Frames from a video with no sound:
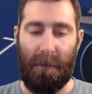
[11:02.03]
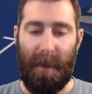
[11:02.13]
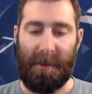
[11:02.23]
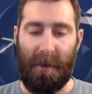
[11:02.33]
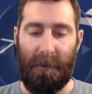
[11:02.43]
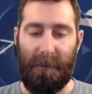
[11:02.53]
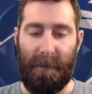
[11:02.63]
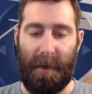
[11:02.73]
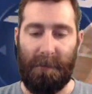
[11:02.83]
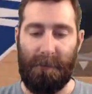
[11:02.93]
Oh, that's not...
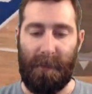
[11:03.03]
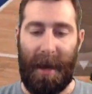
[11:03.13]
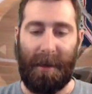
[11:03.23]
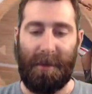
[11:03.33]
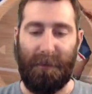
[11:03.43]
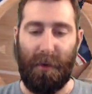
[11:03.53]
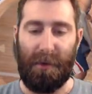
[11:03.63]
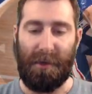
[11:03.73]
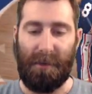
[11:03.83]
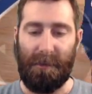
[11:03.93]
Get it to
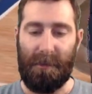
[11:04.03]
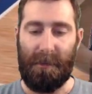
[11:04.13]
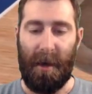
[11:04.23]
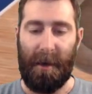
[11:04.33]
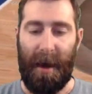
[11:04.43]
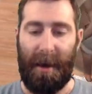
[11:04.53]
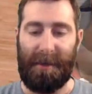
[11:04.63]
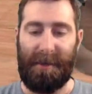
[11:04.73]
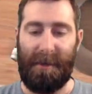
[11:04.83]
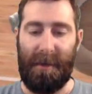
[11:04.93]
Vooch. Okay,
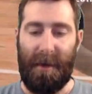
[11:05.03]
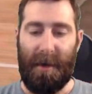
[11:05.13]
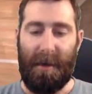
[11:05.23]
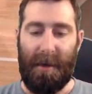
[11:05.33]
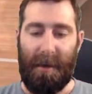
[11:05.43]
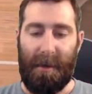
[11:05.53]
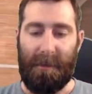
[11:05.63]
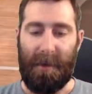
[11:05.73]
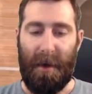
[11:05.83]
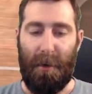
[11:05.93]
let's...
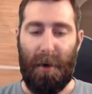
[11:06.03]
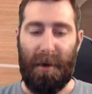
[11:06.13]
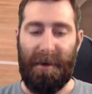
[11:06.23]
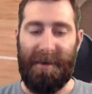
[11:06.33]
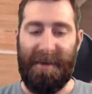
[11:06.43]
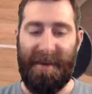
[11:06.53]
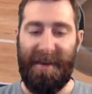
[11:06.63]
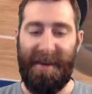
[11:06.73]
You know what?